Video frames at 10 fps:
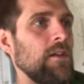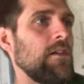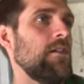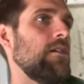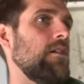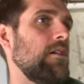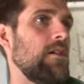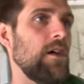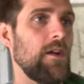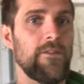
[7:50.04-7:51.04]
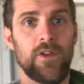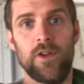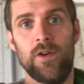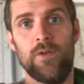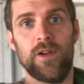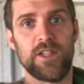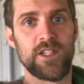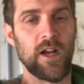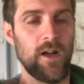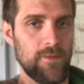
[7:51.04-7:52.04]
Oh, I don't even know where to
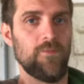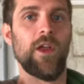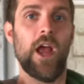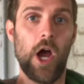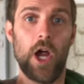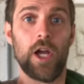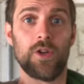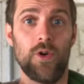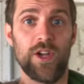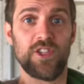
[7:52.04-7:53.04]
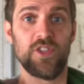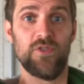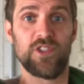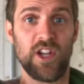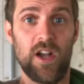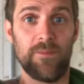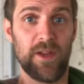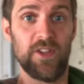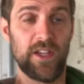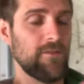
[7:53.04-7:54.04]
start. We are going to start
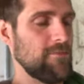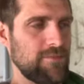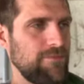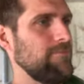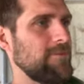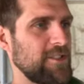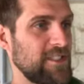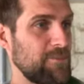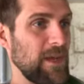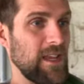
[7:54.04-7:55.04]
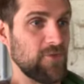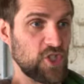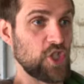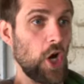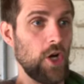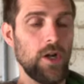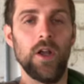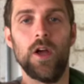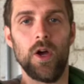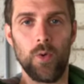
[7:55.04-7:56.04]
building, speaking of start,
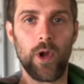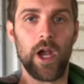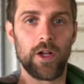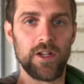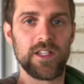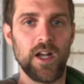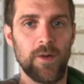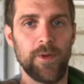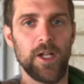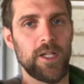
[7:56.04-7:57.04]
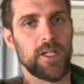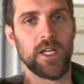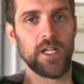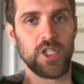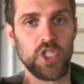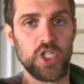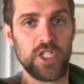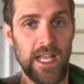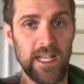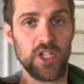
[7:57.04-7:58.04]
we are going to start building the
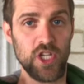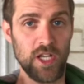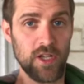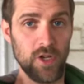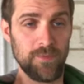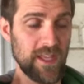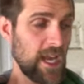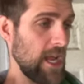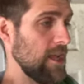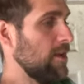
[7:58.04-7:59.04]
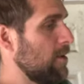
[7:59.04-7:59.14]
second chicken coop today.